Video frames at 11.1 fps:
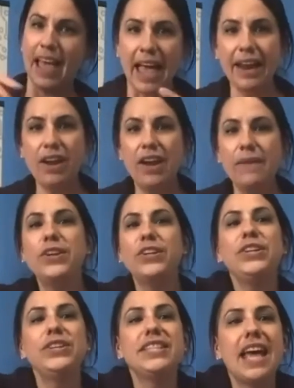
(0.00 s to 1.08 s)
and I want
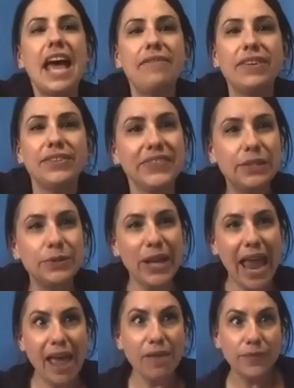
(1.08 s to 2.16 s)
you to have a real
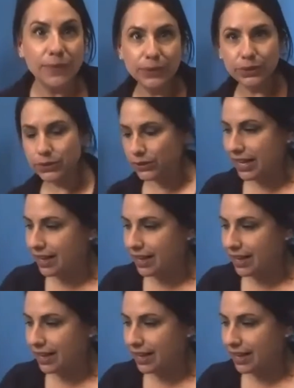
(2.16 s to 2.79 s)
careful look